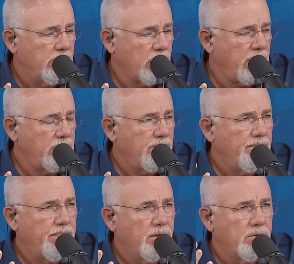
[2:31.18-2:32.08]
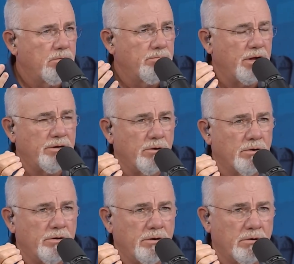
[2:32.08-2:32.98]
right. Mm-hmm. But
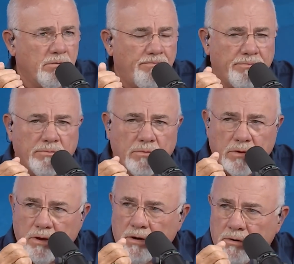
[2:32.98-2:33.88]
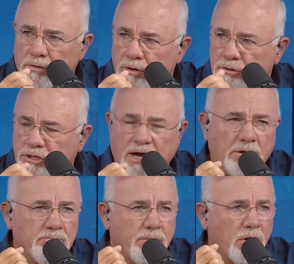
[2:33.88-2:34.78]
your your you know your
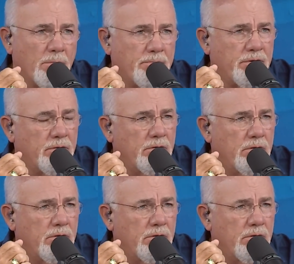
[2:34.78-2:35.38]
child burped,